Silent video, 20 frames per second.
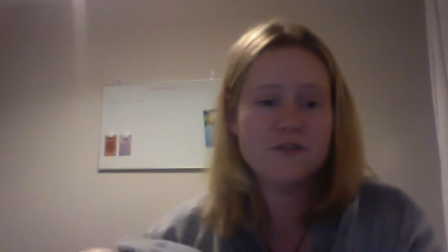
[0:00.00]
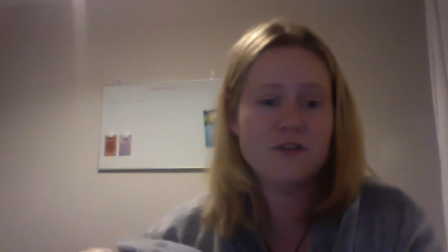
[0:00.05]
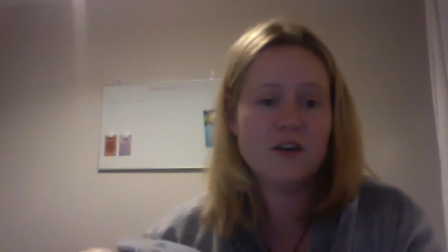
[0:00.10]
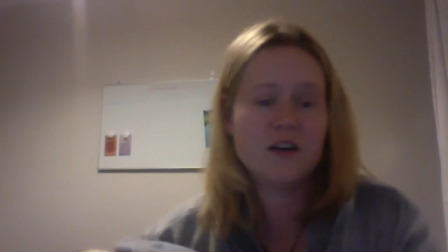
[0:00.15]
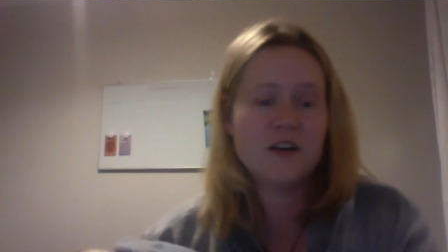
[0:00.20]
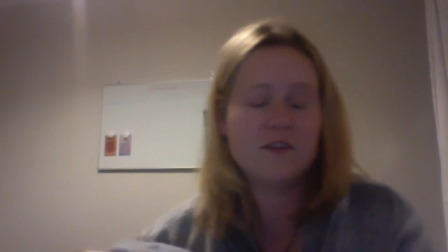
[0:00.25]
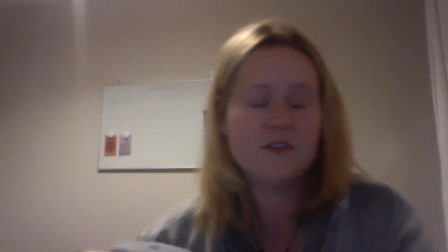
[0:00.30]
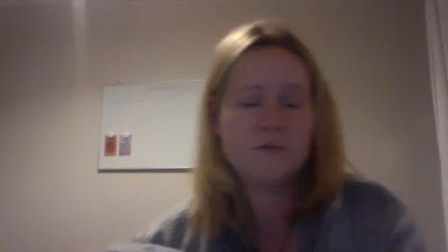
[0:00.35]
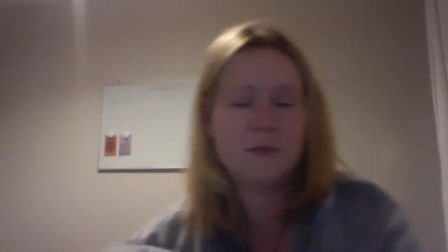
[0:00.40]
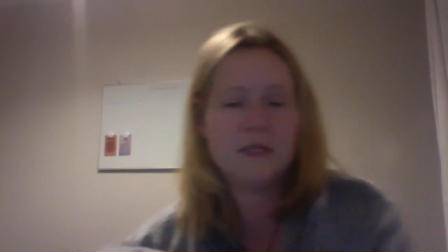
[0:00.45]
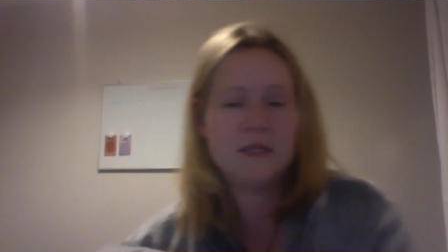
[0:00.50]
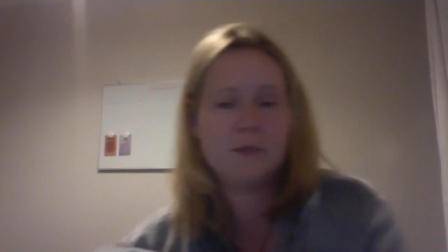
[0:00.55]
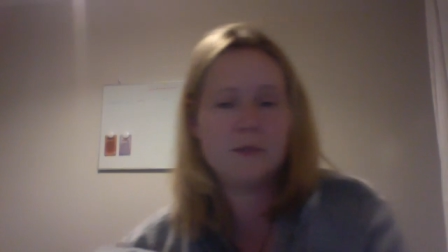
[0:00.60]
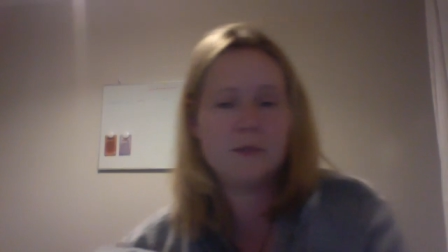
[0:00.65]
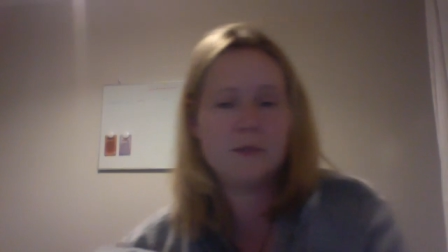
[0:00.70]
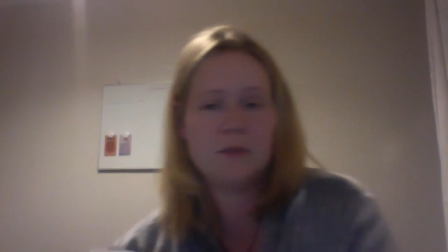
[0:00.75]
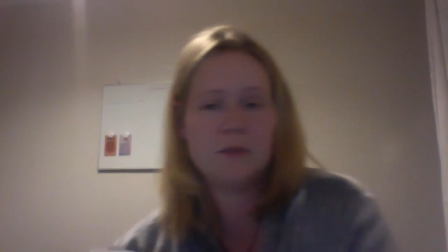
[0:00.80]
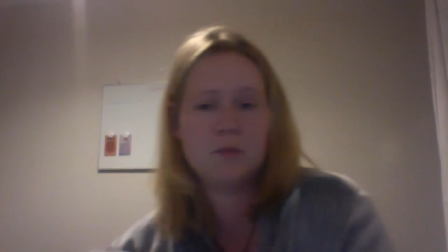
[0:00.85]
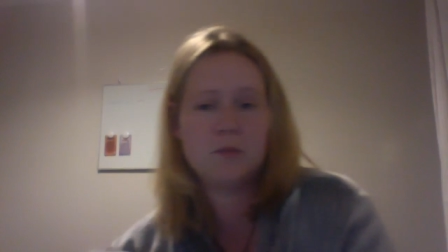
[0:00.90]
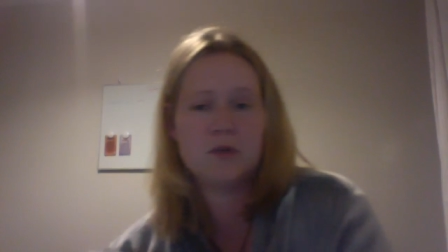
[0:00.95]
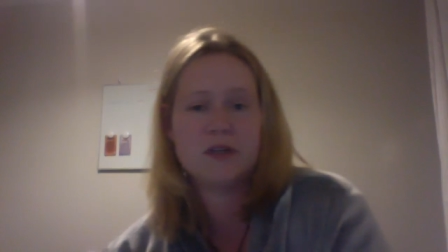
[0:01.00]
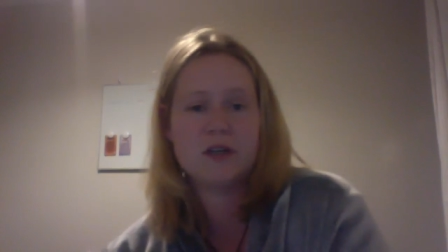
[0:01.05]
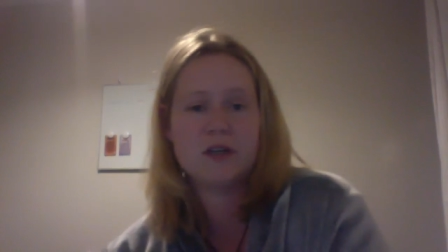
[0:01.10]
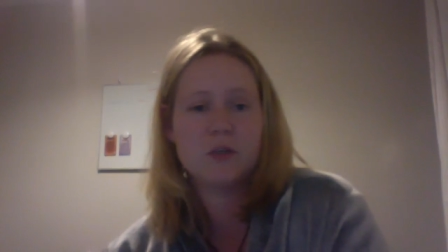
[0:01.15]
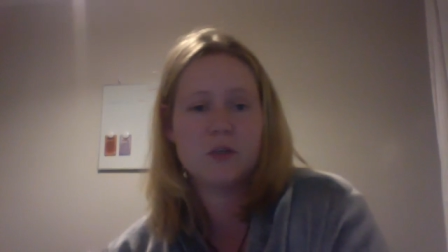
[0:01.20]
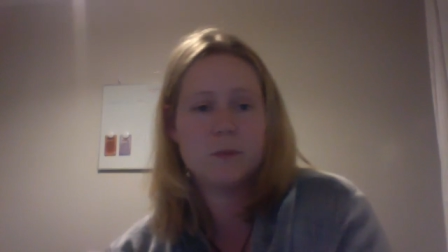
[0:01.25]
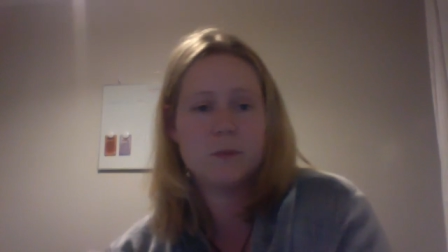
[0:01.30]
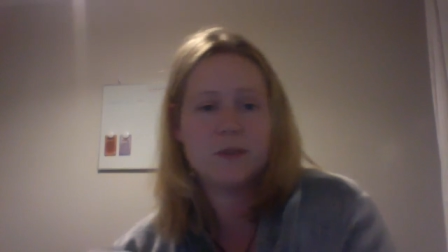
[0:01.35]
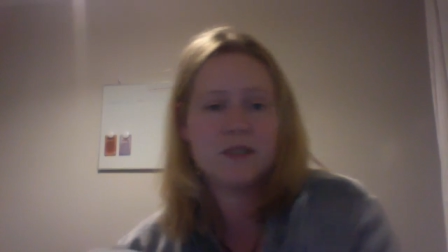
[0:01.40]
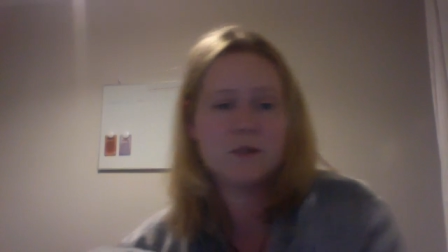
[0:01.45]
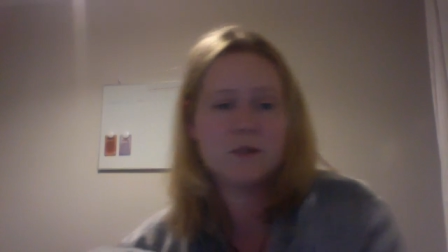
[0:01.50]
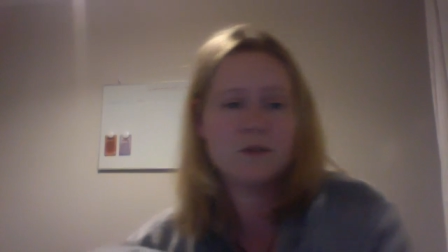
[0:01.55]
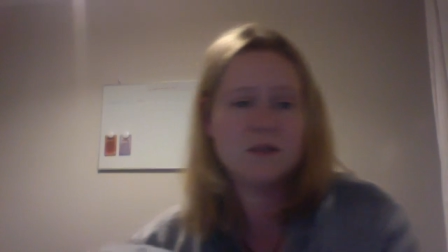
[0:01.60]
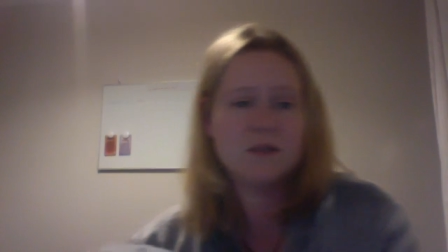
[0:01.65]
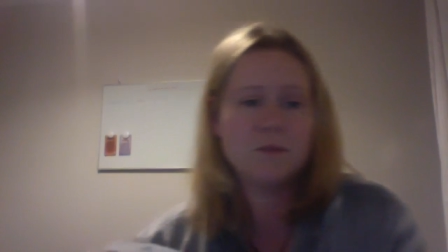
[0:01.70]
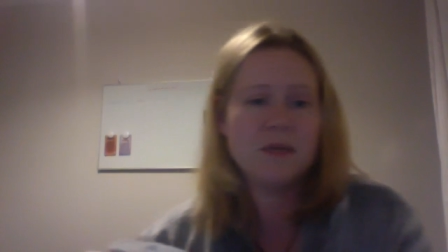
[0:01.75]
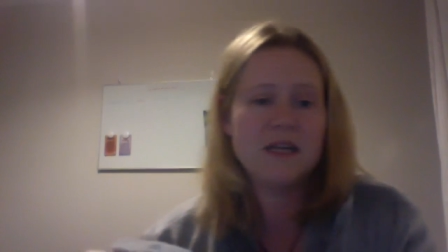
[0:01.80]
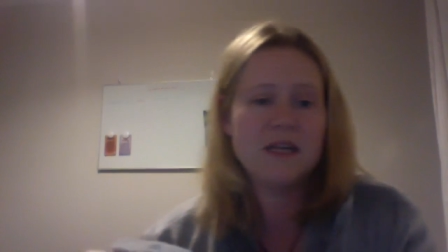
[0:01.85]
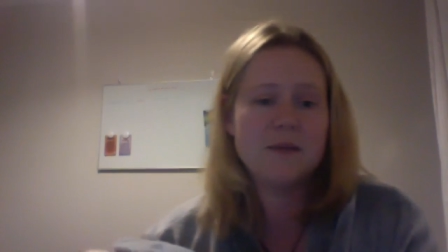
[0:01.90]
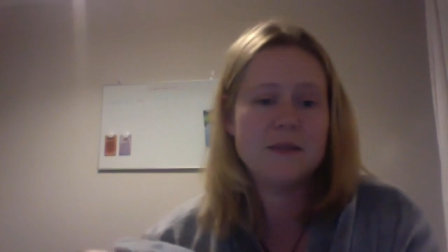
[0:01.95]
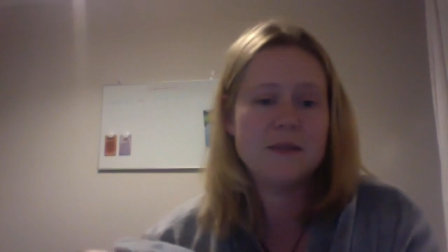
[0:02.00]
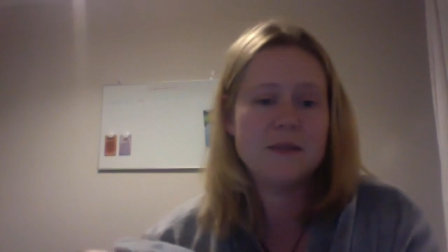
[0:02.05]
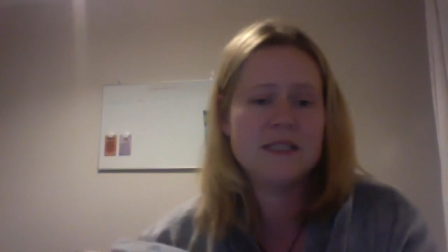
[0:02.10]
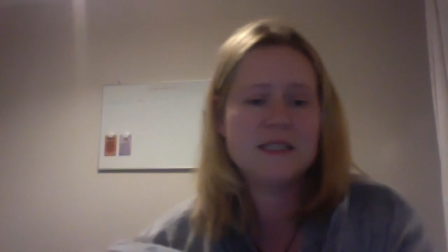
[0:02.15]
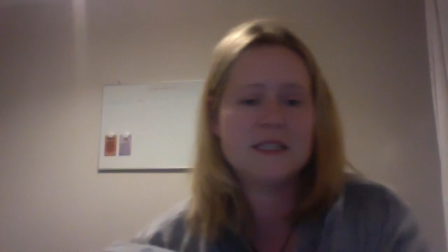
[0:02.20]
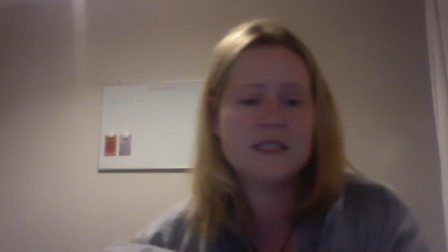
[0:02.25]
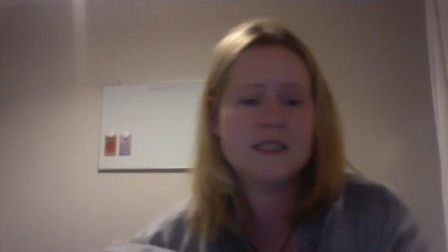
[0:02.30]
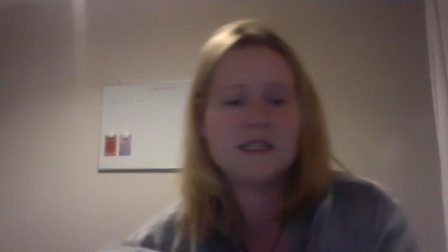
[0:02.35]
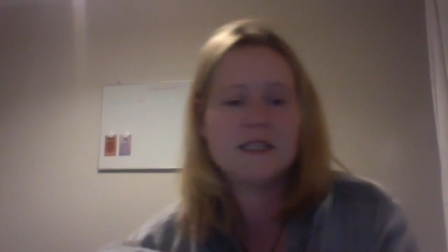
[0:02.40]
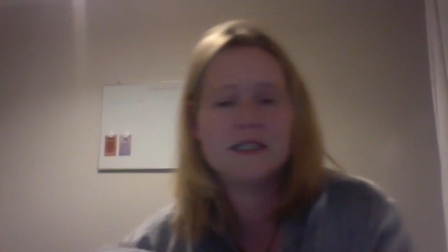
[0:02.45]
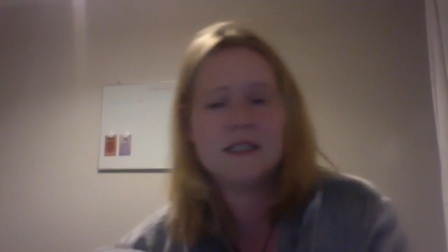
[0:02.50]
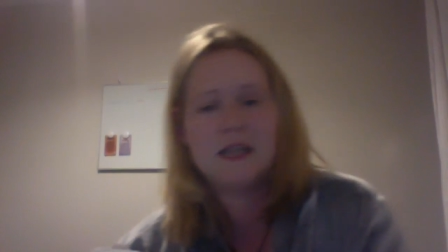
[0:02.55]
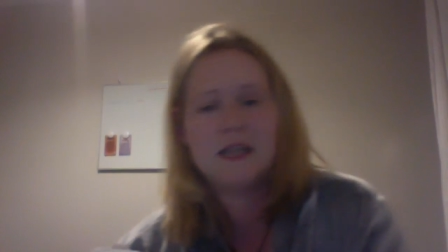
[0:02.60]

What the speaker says: I've been a bit preoccupied with the babies and